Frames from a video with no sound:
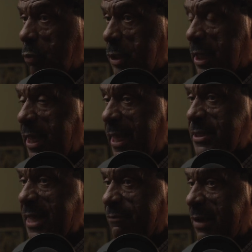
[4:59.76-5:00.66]
where the kids
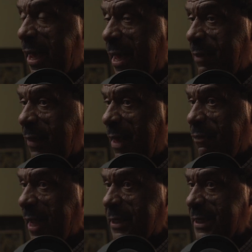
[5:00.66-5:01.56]
have to have, I
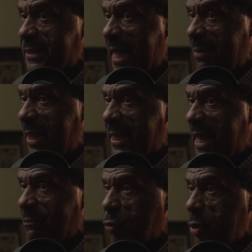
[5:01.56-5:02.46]
think at that time they had to
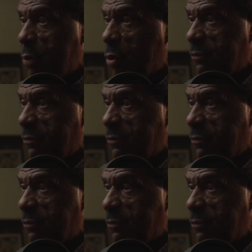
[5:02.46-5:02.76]
have a 3.5